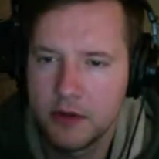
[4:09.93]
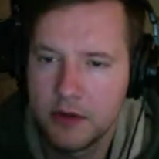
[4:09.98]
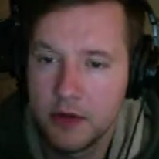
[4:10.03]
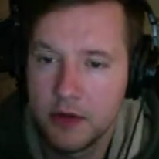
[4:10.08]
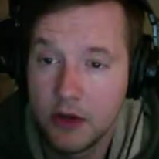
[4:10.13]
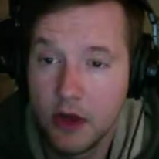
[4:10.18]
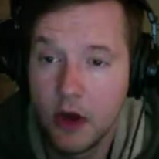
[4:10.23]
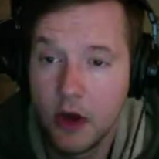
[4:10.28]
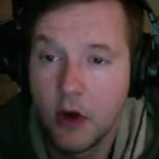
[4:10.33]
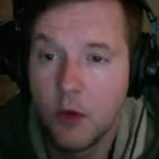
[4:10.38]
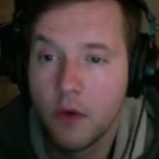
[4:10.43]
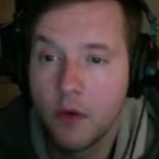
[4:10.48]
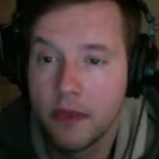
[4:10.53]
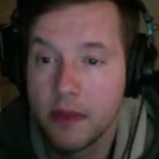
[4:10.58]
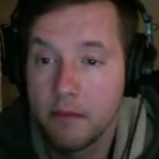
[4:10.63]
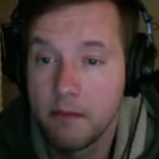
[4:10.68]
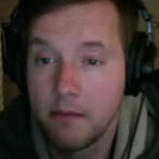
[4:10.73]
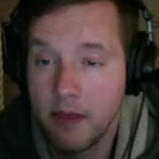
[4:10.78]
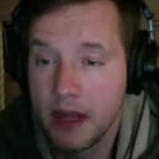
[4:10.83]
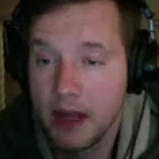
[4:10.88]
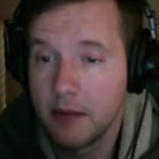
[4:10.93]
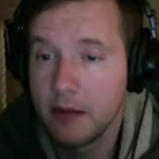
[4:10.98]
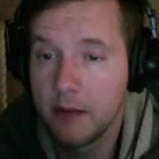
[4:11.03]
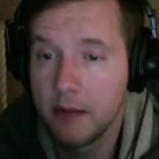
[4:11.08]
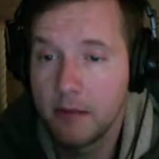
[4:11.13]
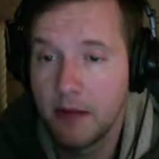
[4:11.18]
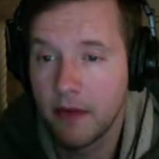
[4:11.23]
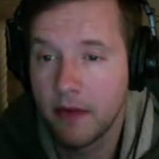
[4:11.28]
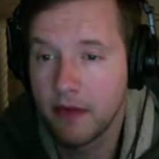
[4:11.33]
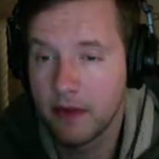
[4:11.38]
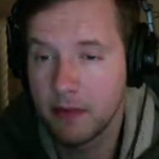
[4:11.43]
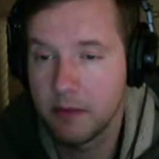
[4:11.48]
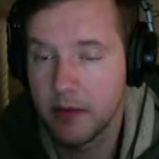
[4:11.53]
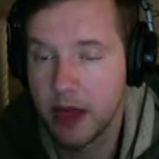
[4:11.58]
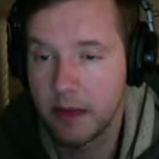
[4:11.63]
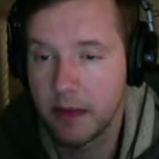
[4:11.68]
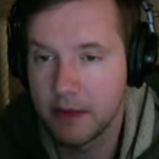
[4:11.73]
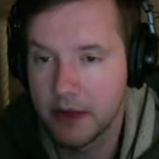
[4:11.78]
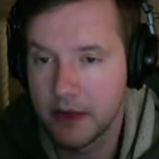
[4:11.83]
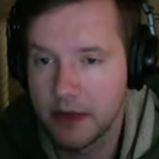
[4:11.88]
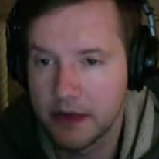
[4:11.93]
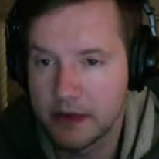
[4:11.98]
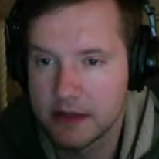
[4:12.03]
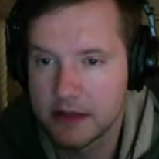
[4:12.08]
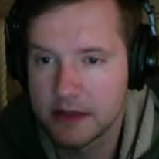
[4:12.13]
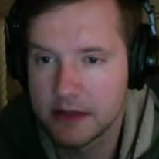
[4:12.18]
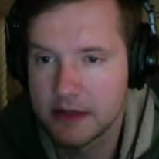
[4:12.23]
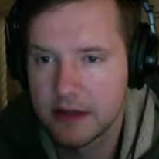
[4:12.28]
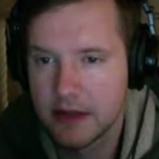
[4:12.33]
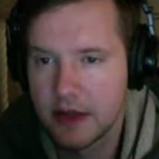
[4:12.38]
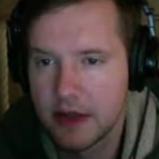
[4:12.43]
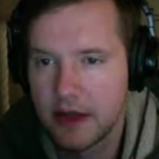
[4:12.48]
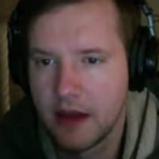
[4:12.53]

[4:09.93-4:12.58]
to know what the minimum monthly payment is.